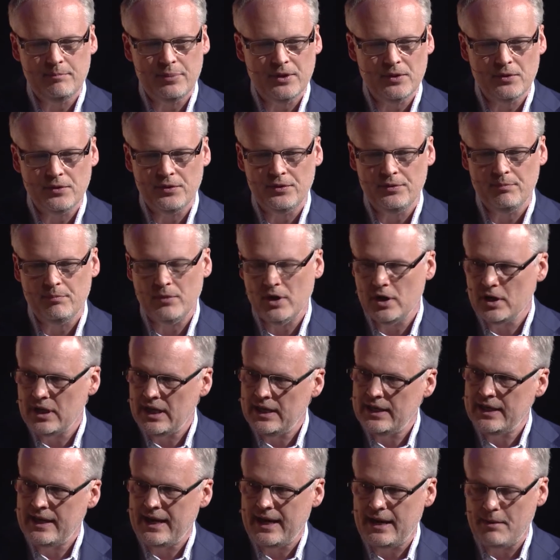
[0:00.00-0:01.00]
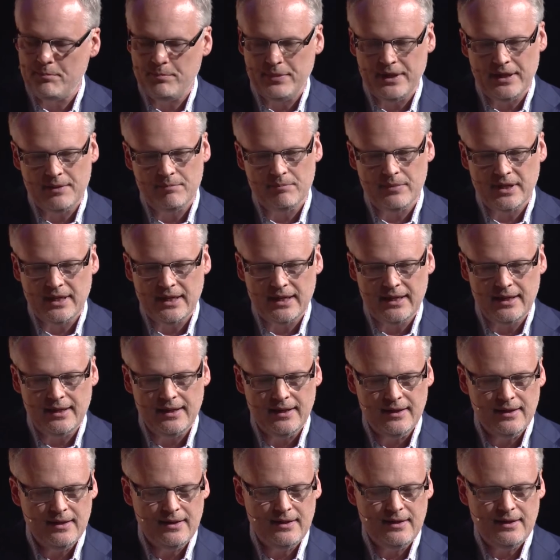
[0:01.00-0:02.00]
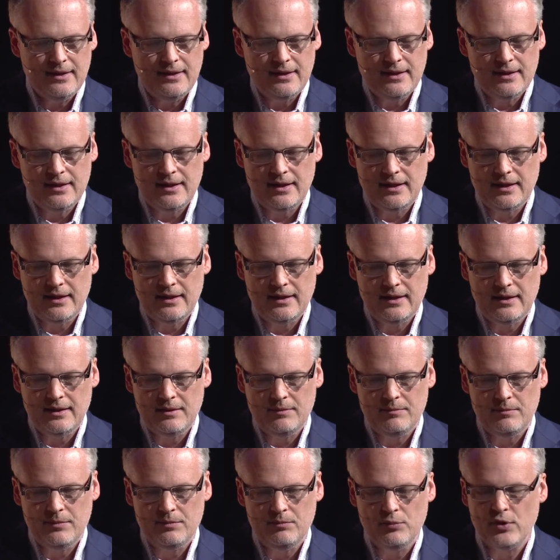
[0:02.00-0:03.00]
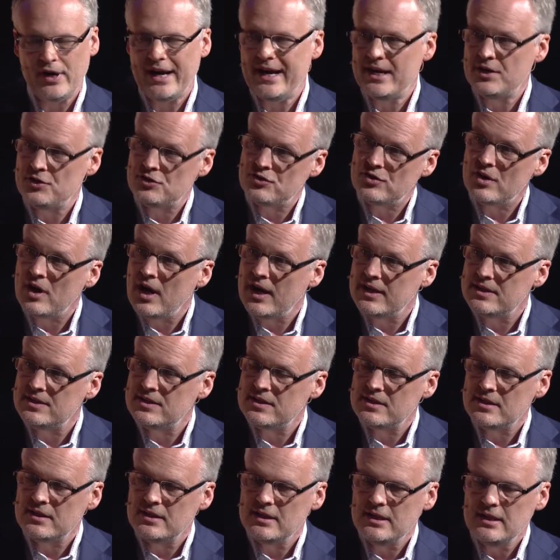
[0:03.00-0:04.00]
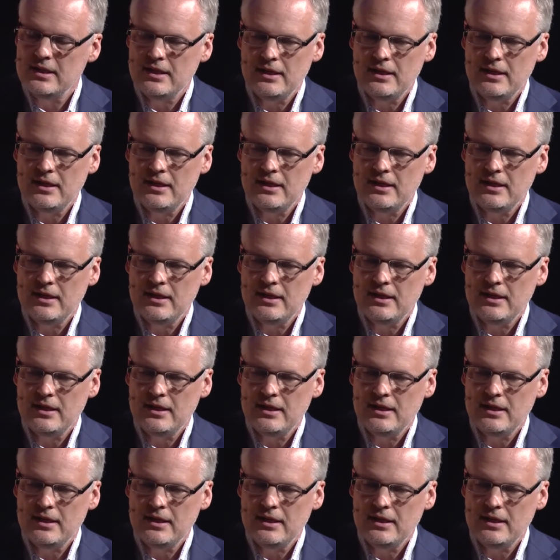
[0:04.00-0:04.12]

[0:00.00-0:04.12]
both market cap and by brand trust.